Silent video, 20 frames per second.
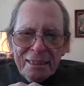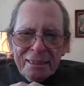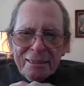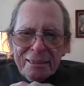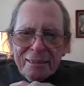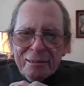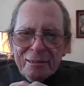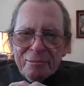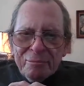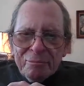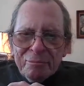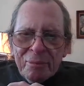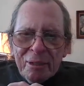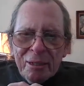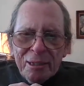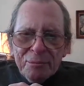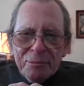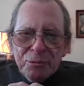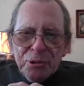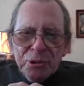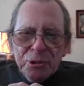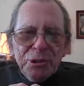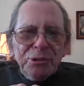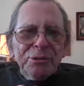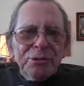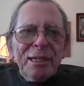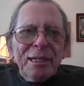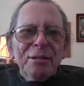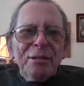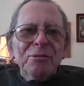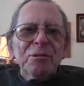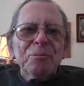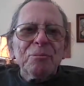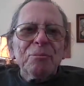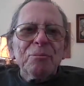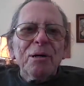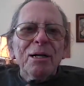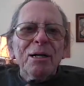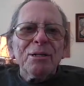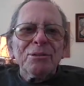I'm sure an
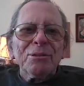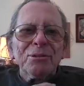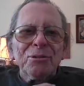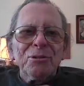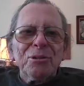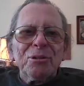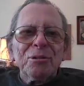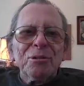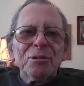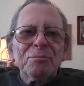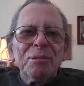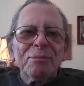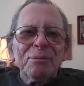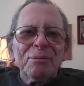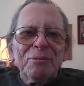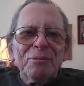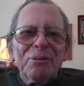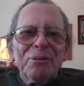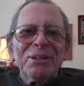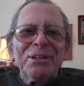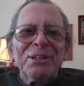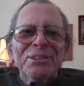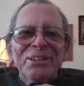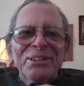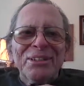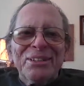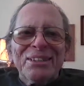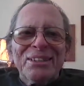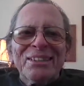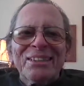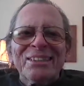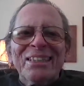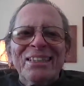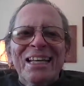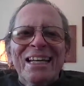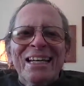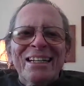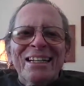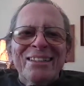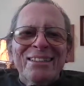anthropologist could probably figure out
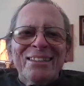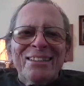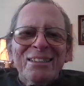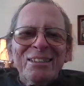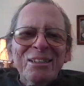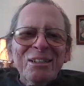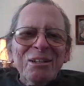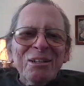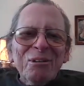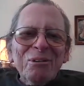exactly